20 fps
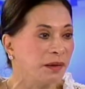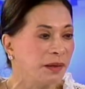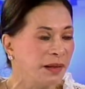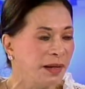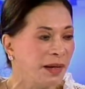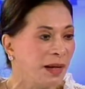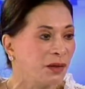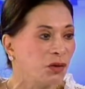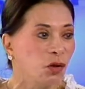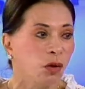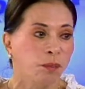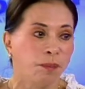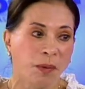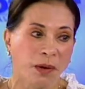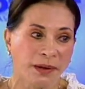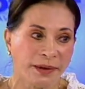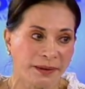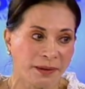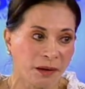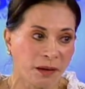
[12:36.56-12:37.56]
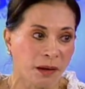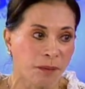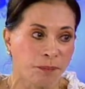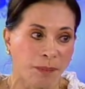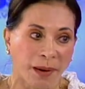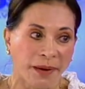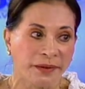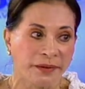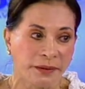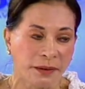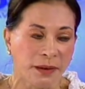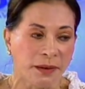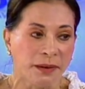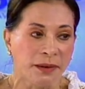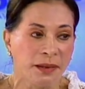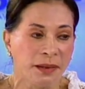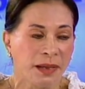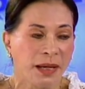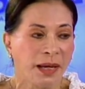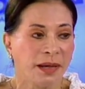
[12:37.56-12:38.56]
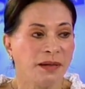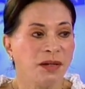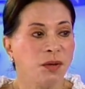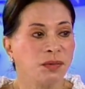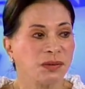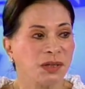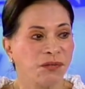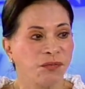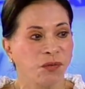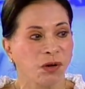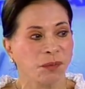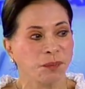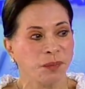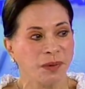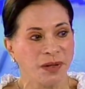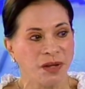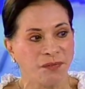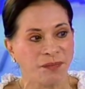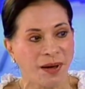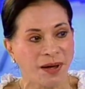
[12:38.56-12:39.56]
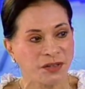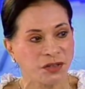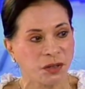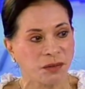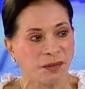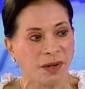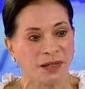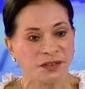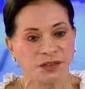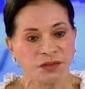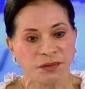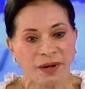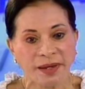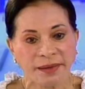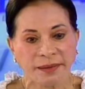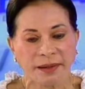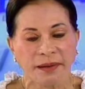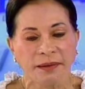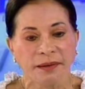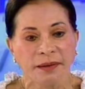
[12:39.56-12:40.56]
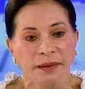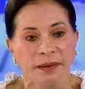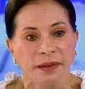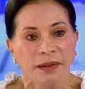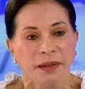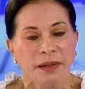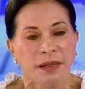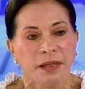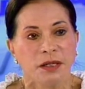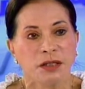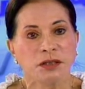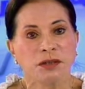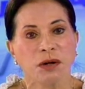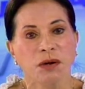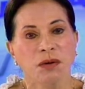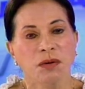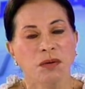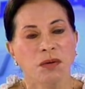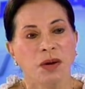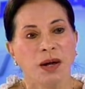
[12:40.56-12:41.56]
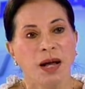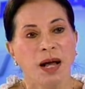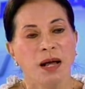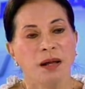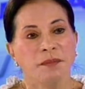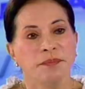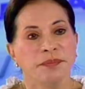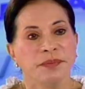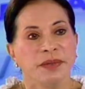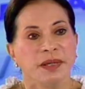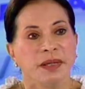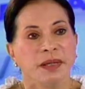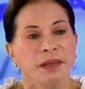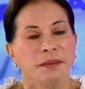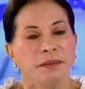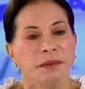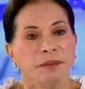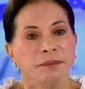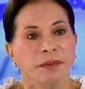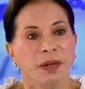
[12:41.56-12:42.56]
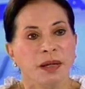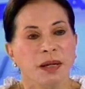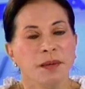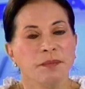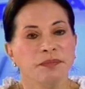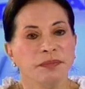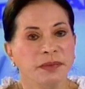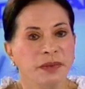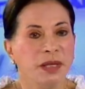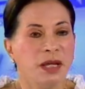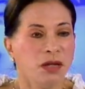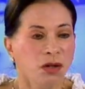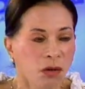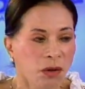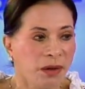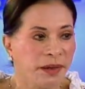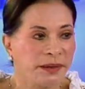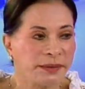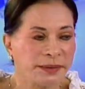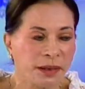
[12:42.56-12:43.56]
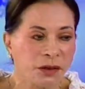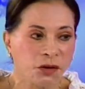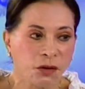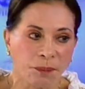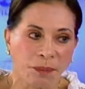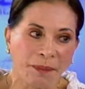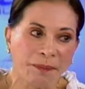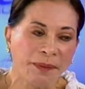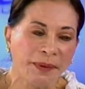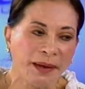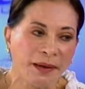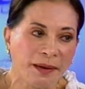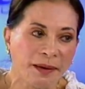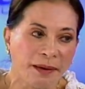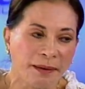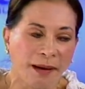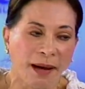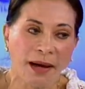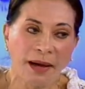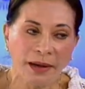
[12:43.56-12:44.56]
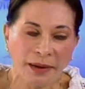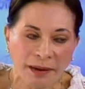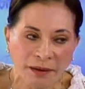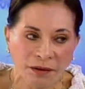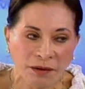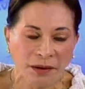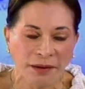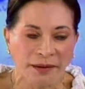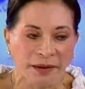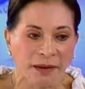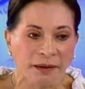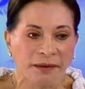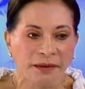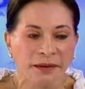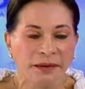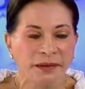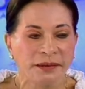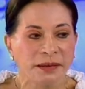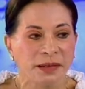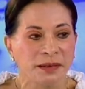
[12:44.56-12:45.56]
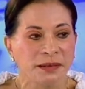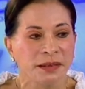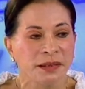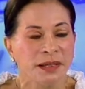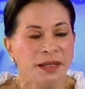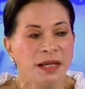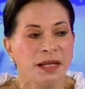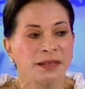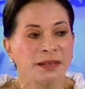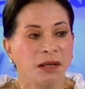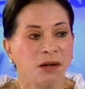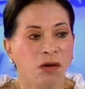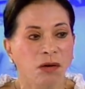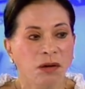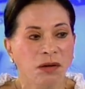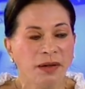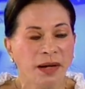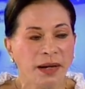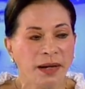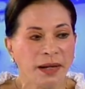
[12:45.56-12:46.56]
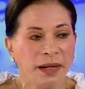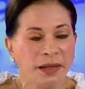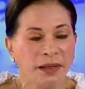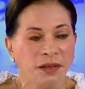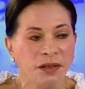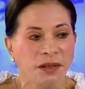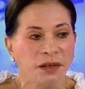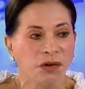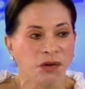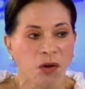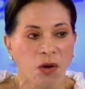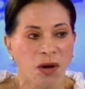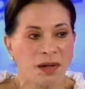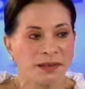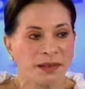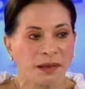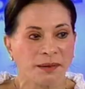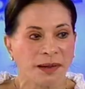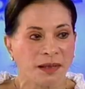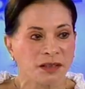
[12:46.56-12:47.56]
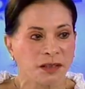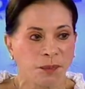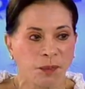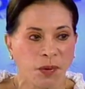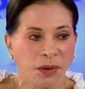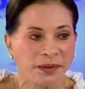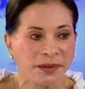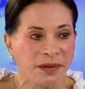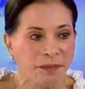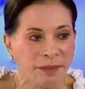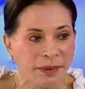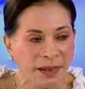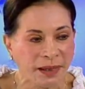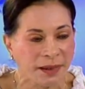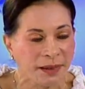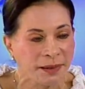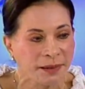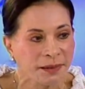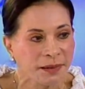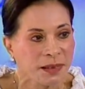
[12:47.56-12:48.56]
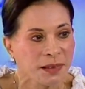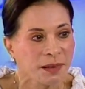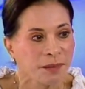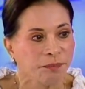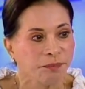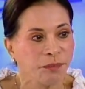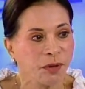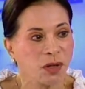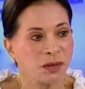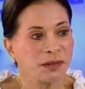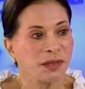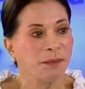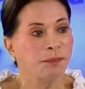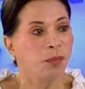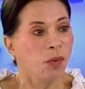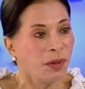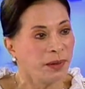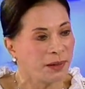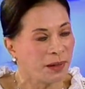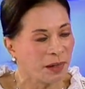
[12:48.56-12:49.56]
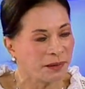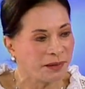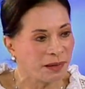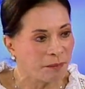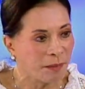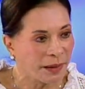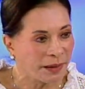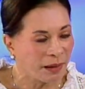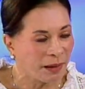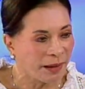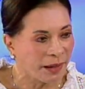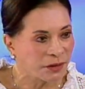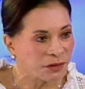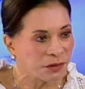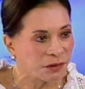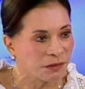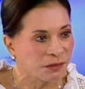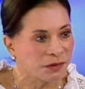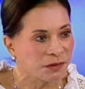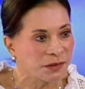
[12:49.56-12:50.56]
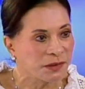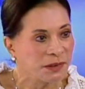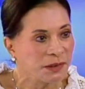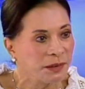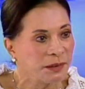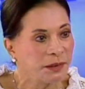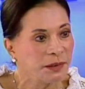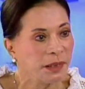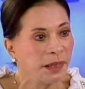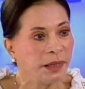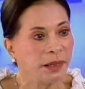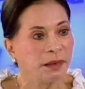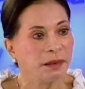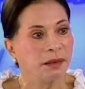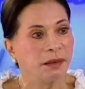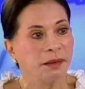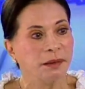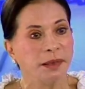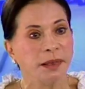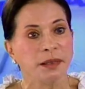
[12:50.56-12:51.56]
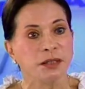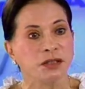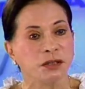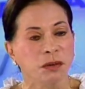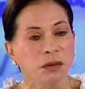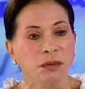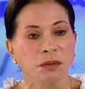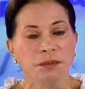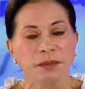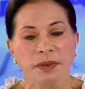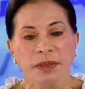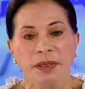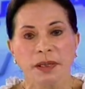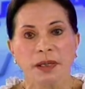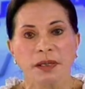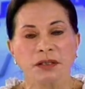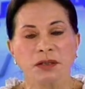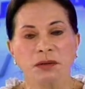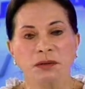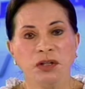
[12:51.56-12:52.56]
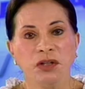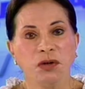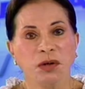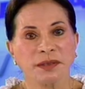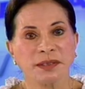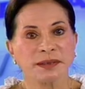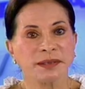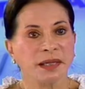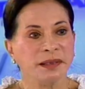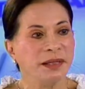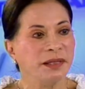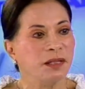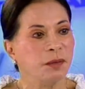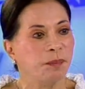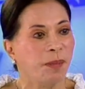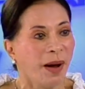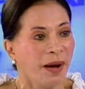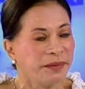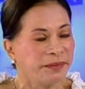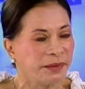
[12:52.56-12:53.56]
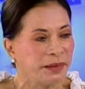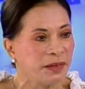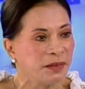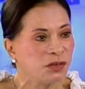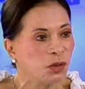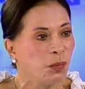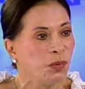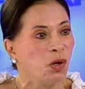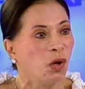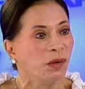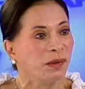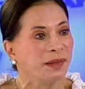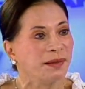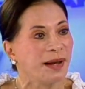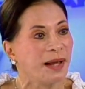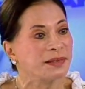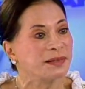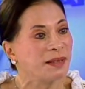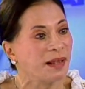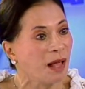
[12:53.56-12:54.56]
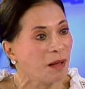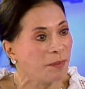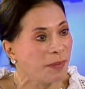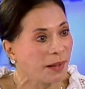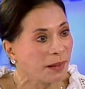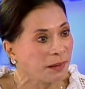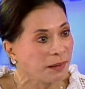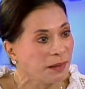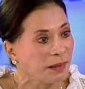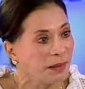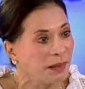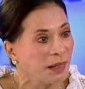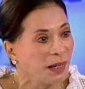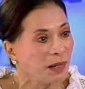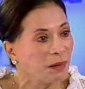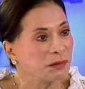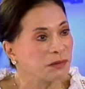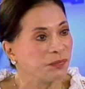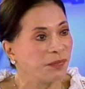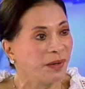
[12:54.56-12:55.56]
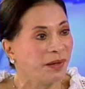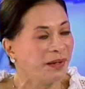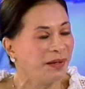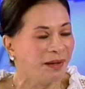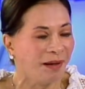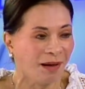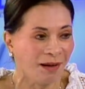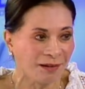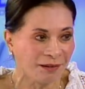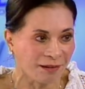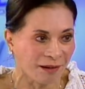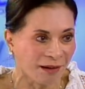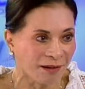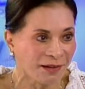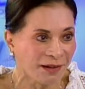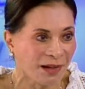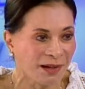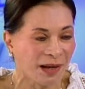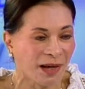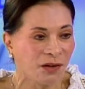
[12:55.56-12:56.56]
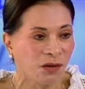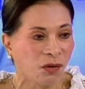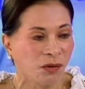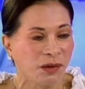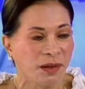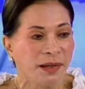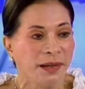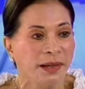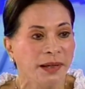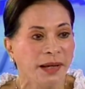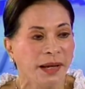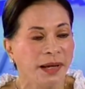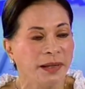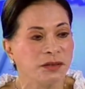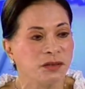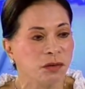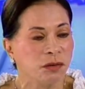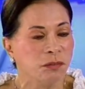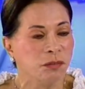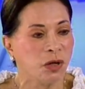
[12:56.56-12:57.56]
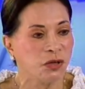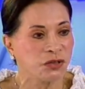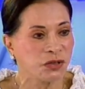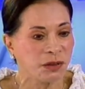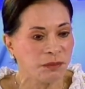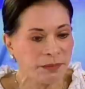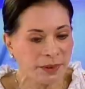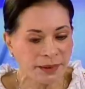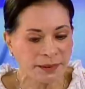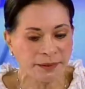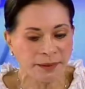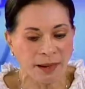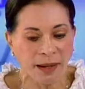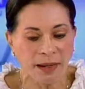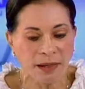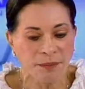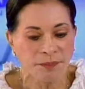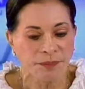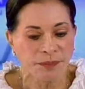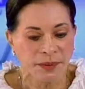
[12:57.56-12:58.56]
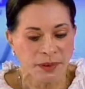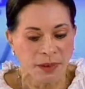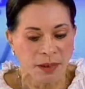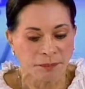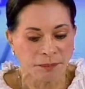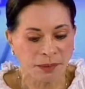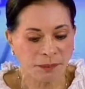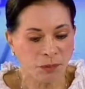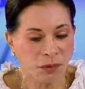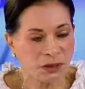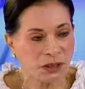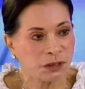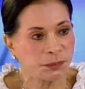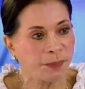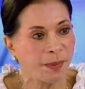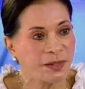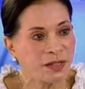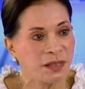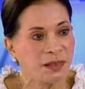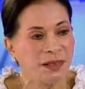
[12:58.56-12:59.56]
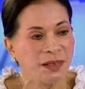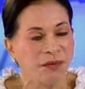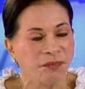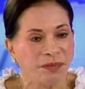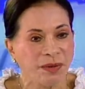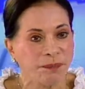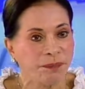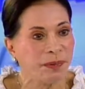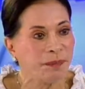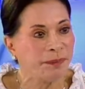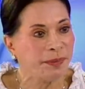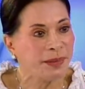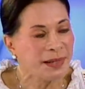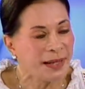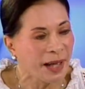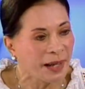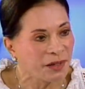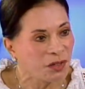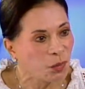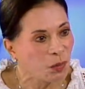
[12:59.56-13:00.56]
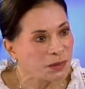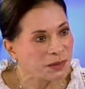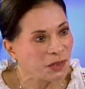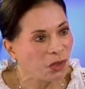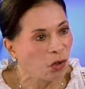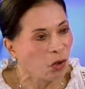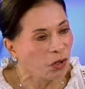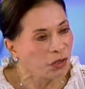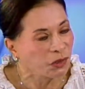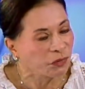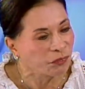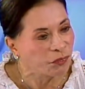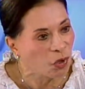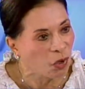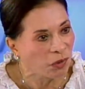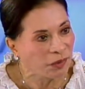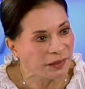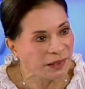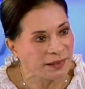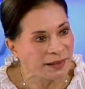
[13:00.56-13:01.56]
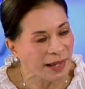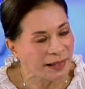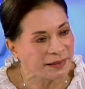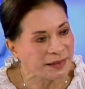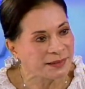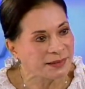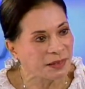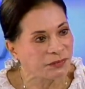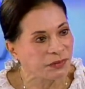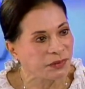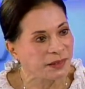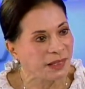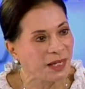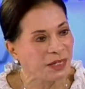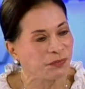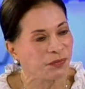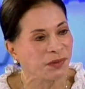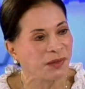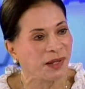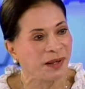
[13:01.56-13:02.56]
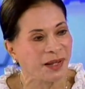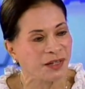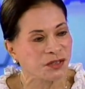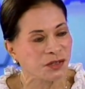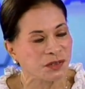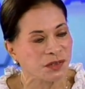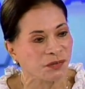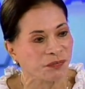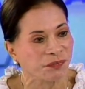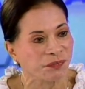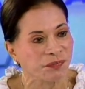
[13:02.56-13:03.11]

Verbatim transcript: he had no political party. Okay. And he was in Fort Bonifacio, incarcerated. So, um, um, Ninoy said to Peping, and I heard it, he says, Salonga and Ross are not supporting me, because they're boycotting my elections. Wow. And, yeah, so, so Ninoy says, I need a party. So we organized Laban. I was very young then, and I okay. and so Monching Mitra, but most especially V P Binay, who was the lawyer of Cory in nineteen seventy-eight for the elections of,